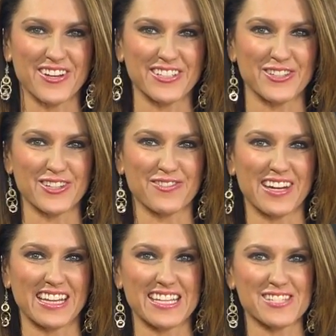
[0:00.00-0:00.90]
and you can find
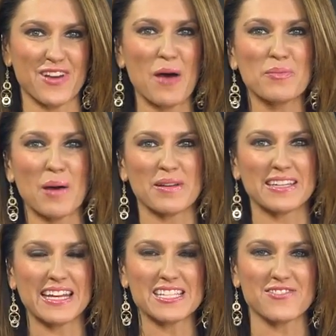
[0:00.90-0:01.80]
a list of upcoming
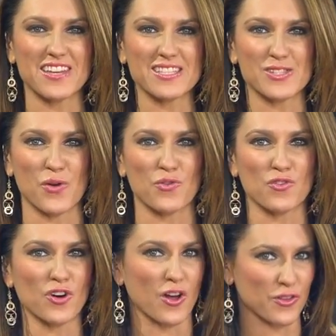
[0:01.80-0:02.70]
dance events
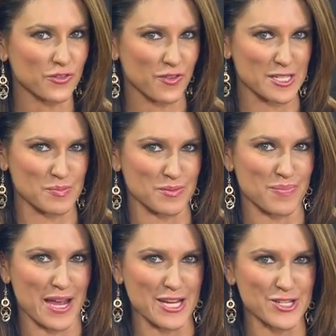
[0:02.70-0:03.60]
over on their Facebook
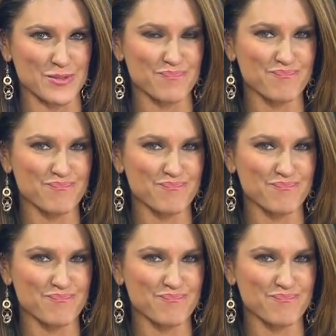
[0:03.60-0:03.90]
page.